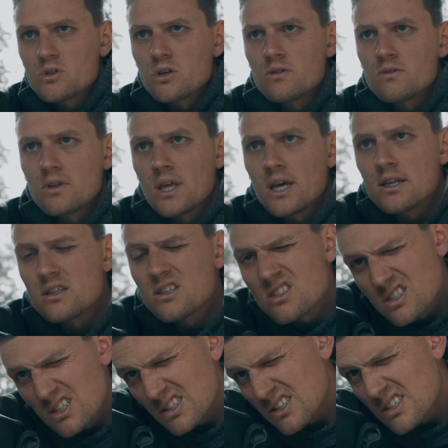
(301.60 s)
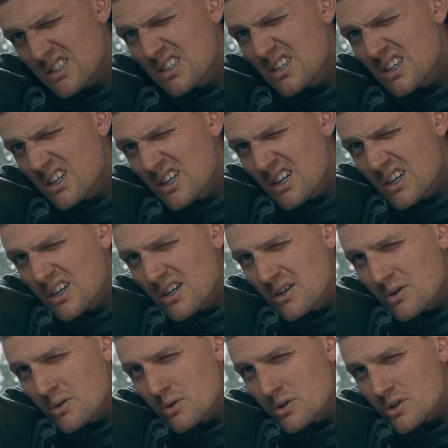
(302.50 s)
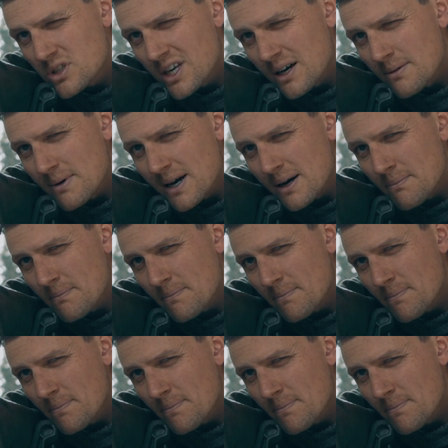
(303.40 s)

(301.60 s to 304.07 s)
over that distance, always come up,